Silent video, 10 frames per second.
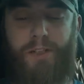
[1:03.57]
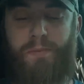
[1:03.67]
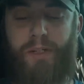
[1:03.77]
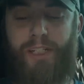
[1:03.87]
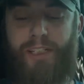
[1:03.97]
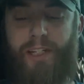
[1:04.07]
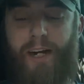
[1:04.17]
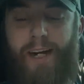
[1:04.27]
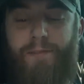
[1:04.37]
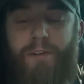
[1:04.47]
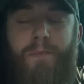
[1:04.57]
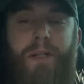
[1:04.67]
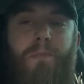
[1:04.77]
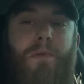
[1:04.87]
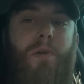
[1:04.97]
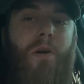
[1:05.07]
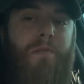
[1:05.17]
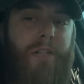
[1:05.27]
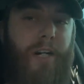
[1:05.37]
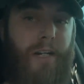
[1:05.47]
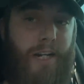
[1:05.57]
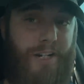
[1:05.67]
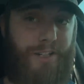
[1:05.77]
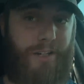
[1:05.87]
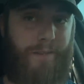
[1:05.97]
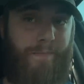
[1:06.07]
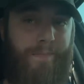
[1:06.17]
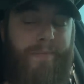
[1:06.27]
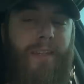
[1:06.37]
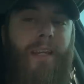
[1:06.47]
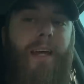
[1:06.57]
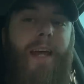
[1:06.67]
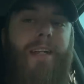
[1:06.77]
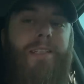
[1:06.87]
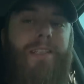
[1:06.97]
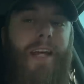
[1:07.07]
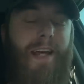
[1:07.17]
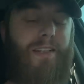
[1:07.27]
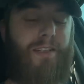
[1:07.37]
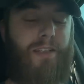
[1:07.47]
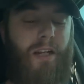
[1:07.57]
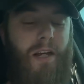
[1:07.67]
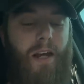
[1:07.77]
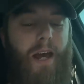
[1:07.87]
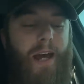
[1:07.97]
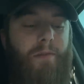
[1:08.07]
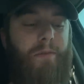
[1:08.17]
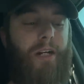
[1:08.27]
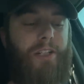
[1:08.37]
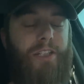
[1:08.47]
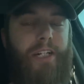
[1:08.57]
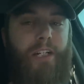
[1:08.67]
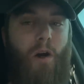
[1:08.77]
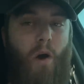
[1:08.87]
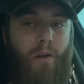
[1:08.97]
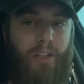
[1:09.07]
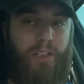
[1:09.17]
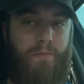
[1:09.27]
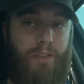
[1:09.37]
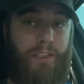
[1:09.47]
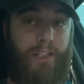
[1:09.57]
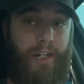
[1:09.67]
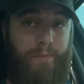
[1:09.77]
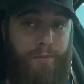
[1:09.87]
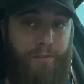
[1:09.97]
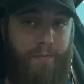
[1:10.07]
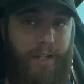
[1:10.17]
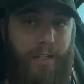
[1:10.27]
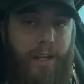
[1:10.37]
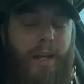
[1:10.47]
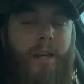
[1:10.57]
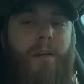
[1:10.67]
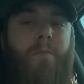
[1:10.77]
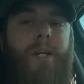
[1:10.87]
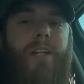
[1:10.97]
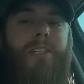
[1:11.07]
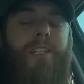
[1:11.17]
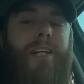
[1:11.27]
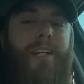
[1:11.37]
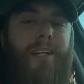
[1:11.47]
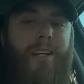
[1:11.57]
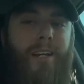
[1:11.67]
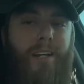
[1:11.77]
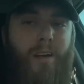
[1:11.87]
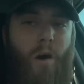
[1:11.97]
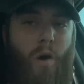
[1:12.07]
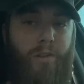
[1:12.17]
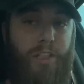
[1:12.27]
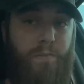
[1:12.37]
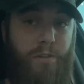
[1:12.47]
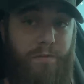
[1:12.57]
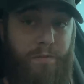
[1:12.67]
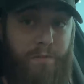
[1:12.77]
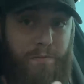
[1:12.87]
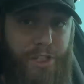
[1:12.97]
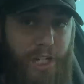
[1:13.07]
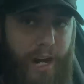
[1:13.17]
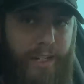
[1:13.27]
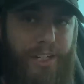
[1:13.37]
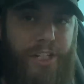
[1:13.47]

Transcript: It's pretty scary for people over there in Asia. It is tense, and we are seeing all this military movement. We are seeing all this movement from China.